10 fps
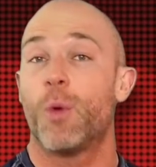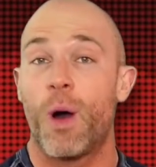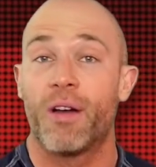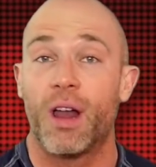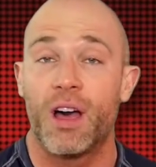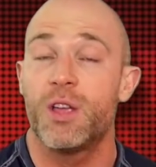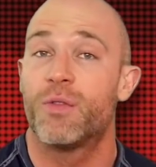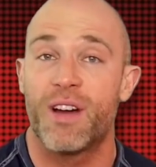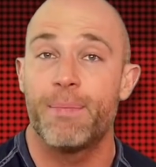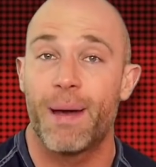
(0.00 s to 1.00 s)
you are a liar, you're a
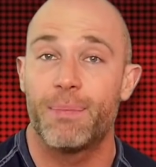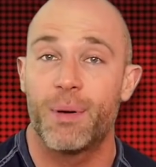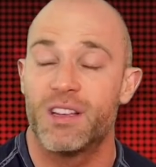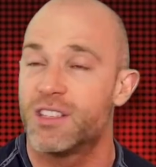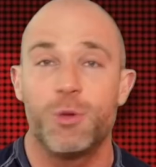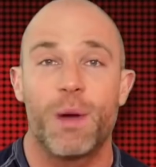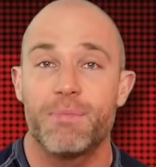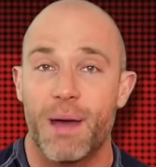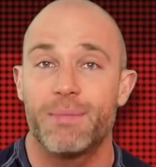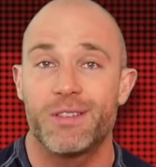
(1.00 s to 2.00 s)
very bad person, you
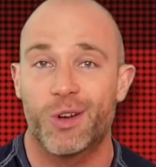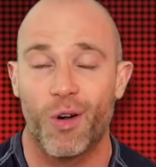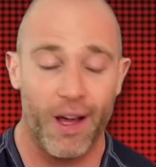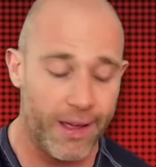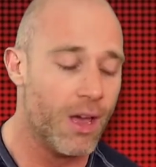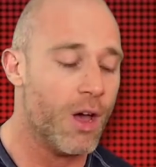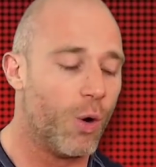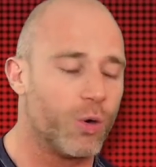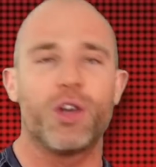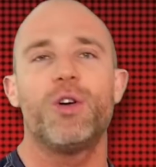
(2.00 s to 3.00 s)
make babies cry,
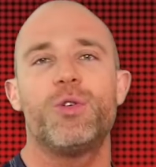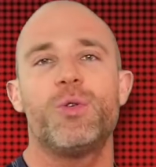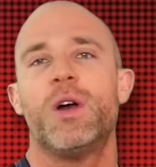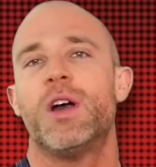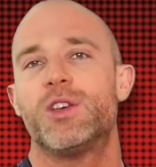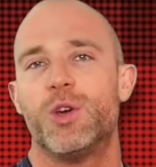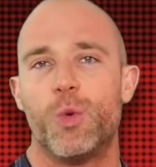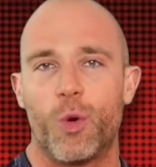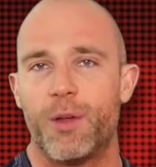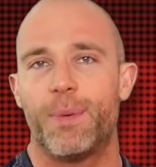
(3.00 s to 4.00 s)
or two, you
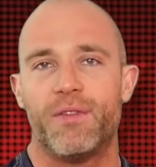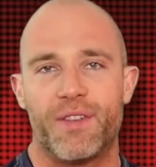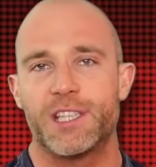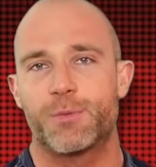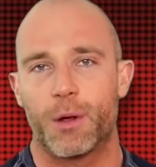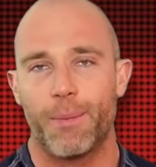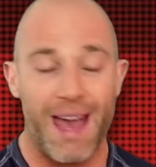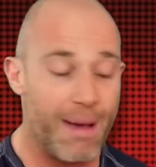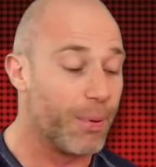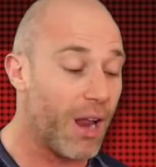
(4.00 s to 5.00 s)
would have been Vince
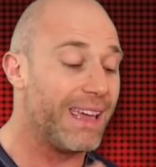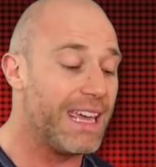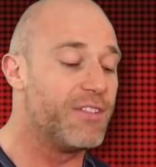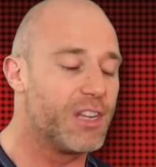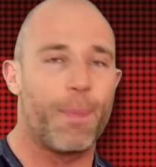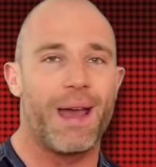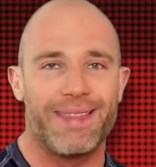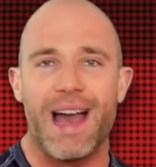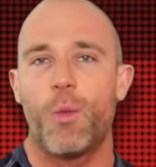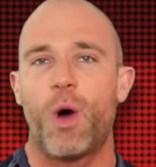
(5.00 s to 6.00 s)
McMahon. But I even debate
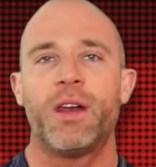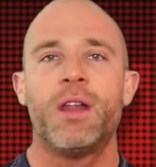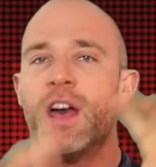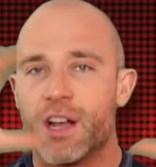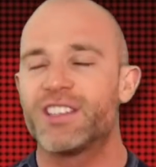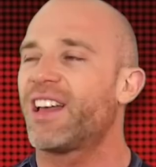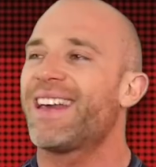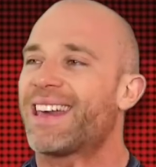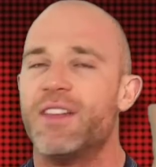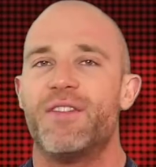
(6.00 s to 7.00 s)
that one because
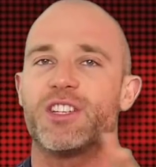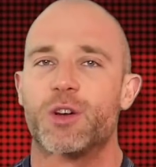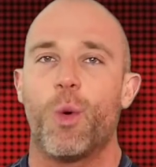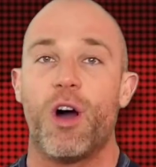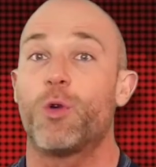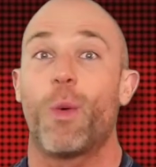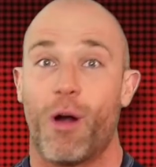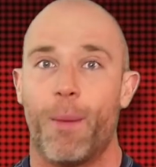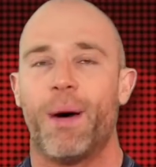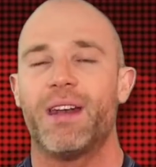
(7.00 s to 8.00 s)
I can envision a world
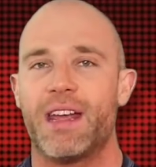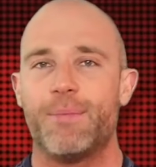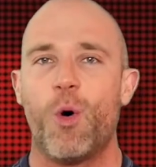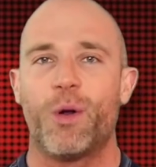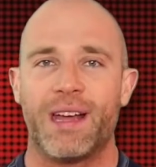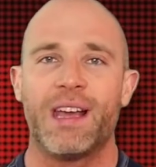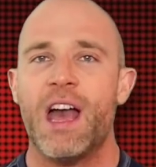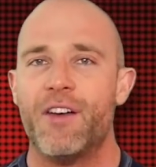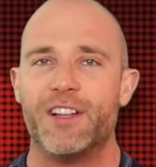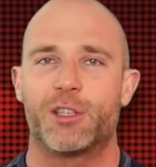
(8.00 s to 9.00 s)
where on Monday morning,
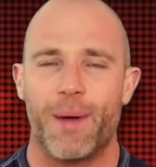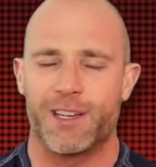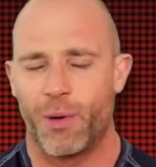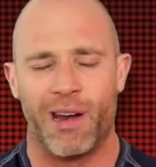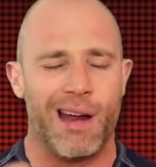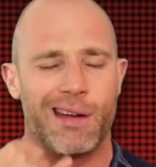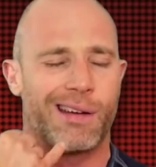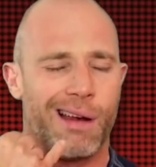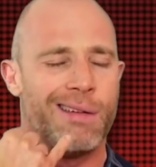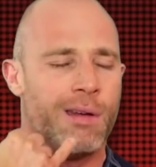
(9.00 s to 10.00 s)
Vince McMahon went, Hey,
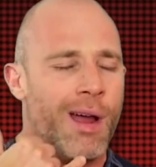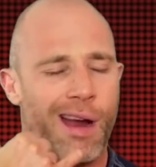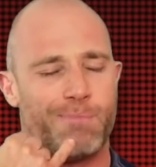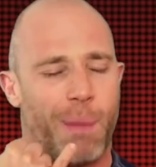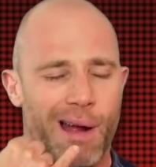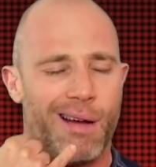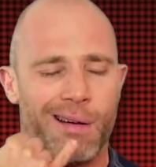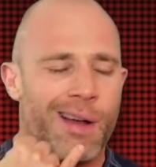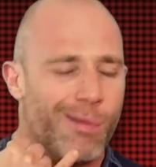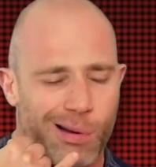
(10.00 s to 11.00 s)
Glenn, hey,
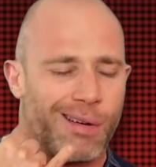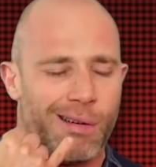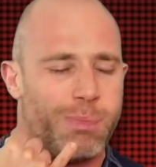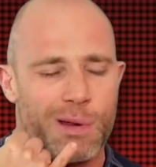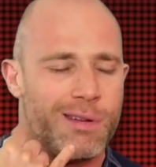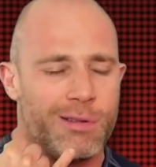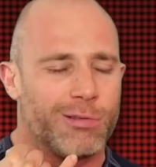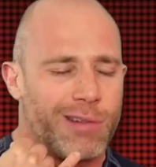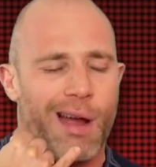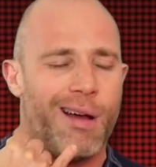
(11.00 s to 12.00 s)
pal, we're going to be in
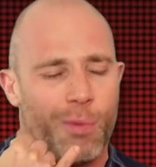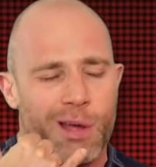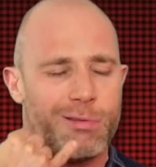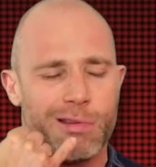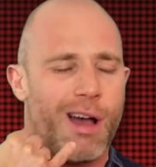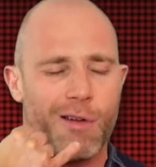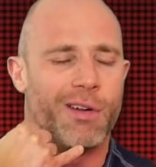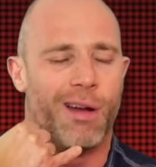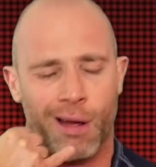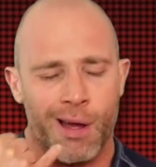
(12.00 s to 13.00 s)
your town. Well, you're the
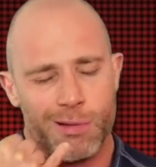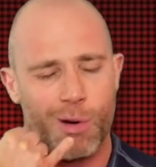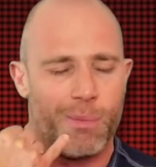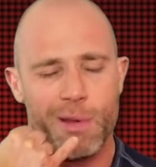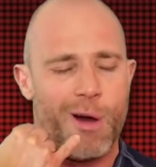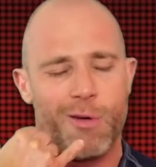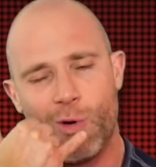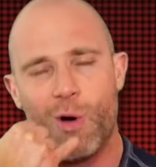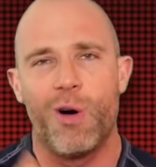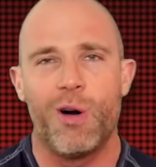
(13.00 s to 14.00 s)
governor. You want to be on
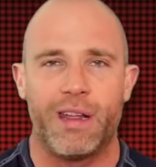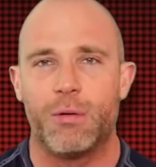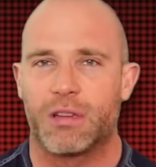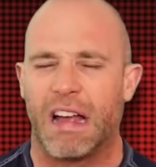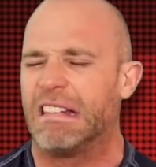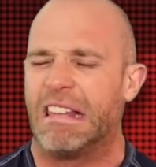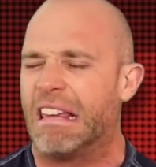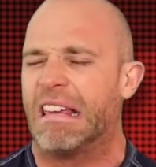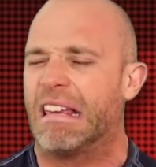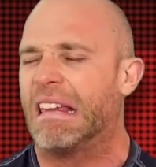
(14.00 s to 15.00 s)
Raw? And he was like,
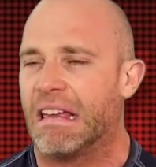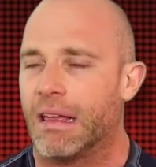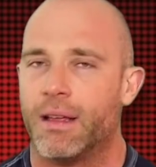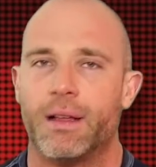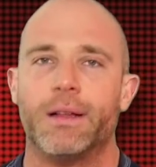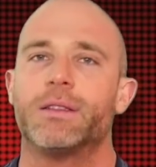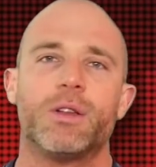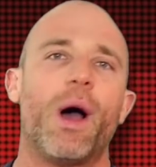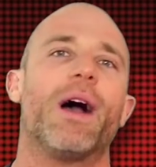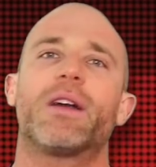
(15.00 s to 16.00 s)
Yeah.
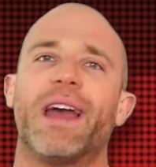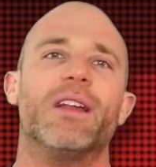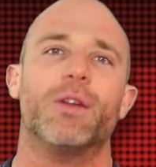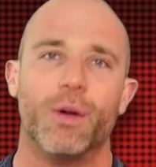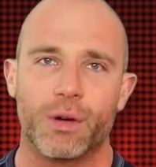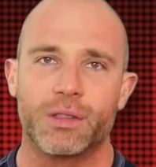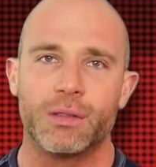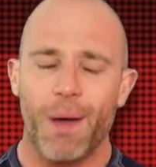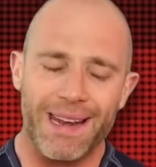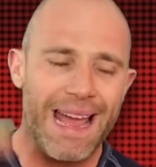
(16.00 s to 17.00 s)
Not how Kane talks.
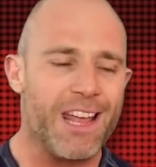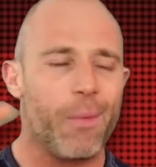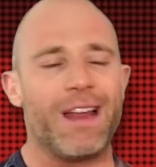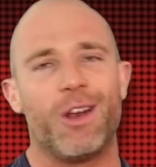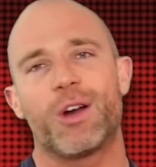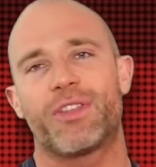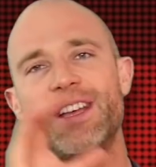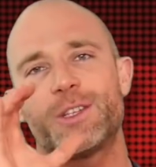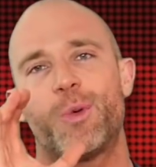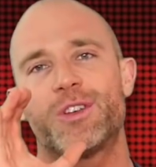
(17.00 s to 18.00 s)
But anyway, look,
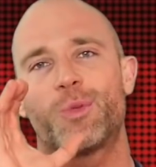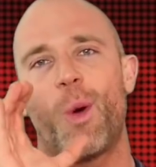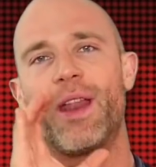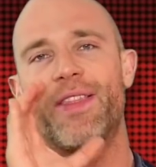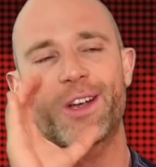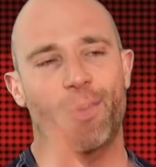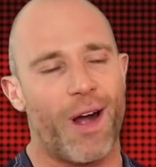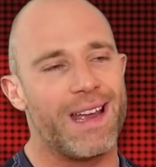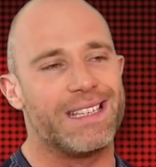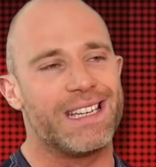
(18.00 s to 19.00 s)
this was one of the
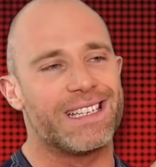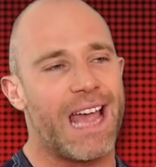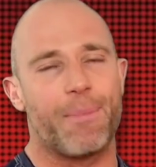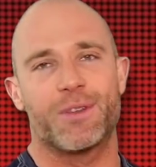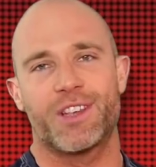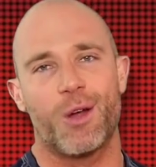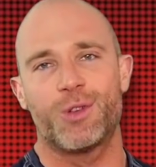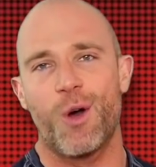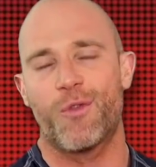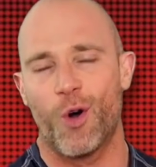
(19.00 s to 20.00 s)
craziest episodes
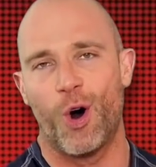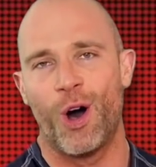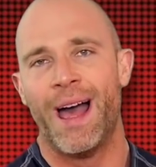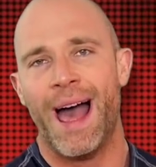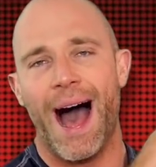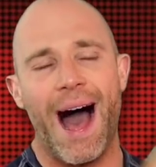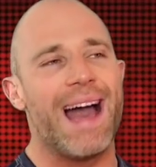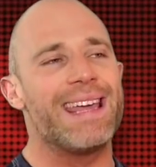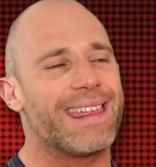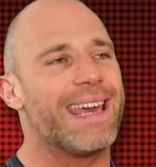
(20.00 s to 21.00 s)
of Raw
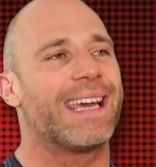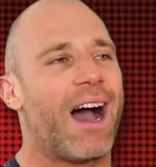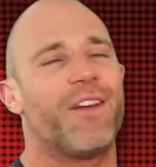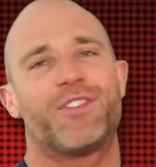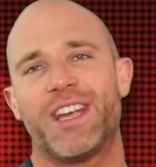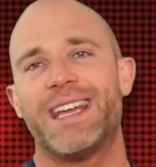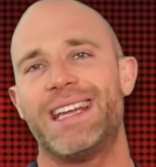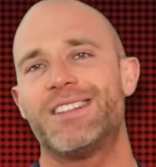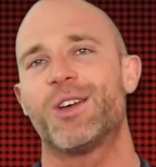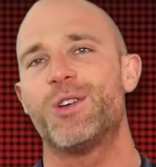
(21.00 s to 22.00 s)
I think I've seen
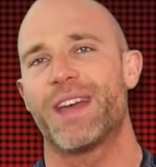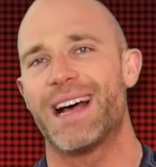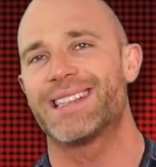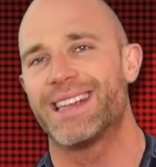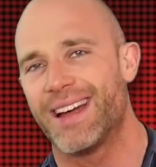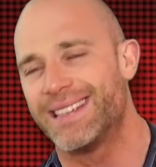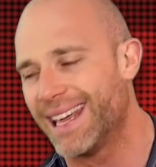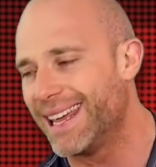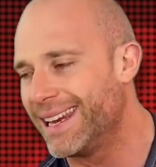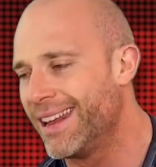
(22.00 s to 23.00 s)
in
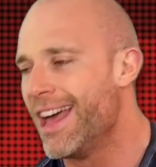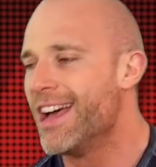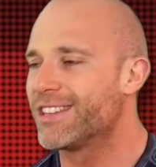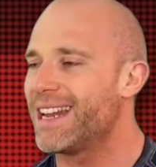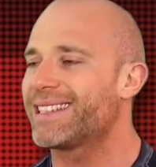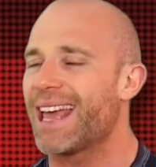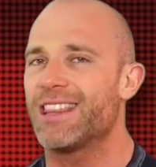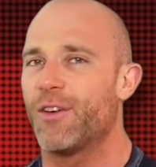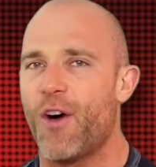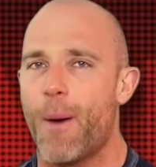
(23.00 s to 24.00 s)
2019. So let's
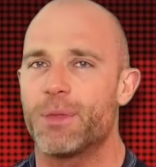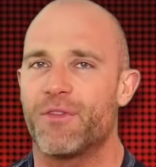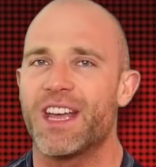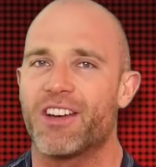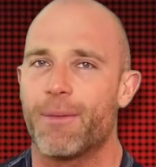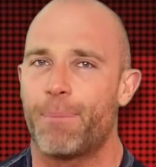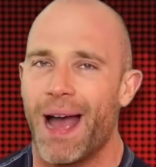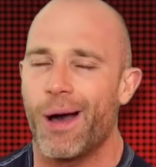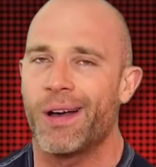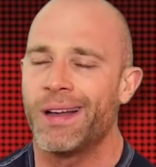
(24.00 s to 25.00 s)
take the fop, the finger of
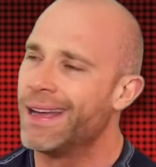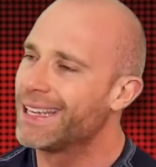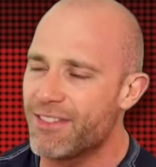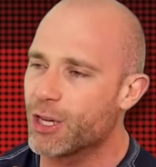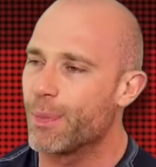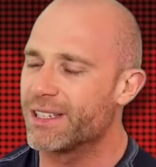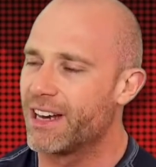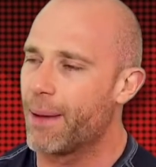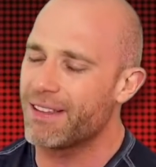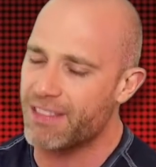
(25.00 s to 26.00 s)
power, give the good bits
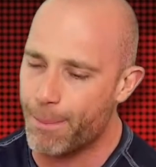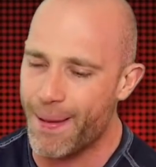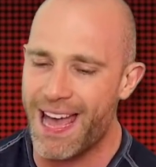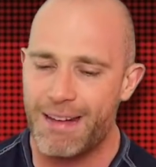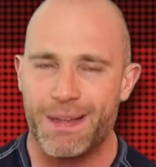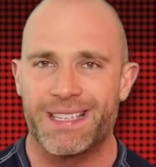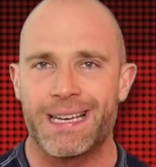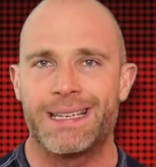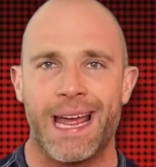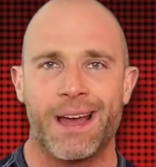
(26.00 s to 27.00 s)
an up, give the bad bits
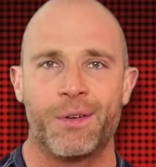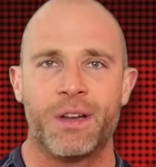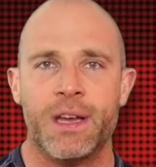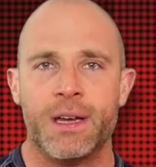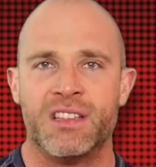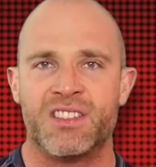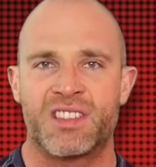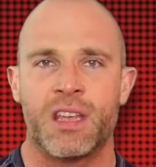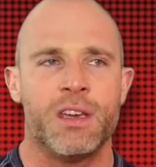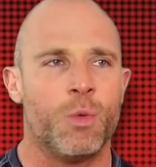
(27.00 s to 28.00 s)
a down, and
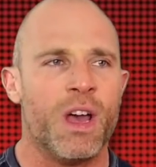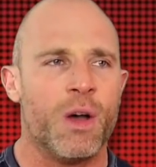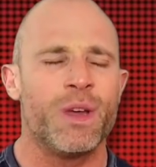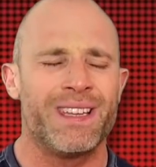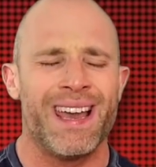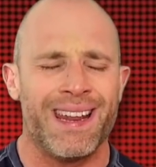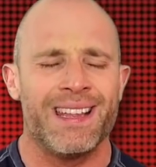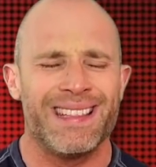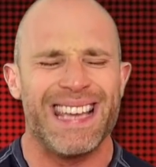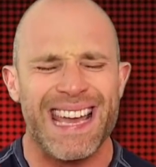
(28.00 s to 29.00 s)
see where we get
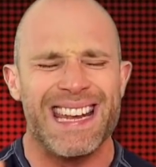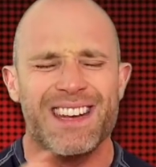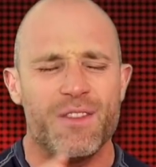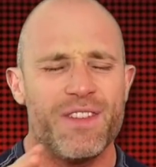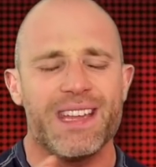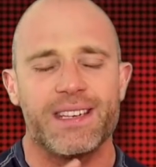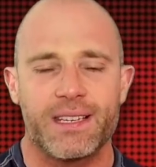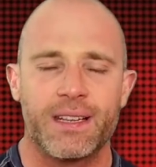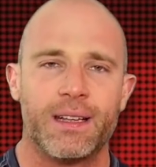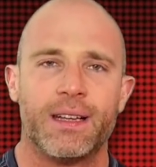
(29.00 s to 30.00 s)
at the end of it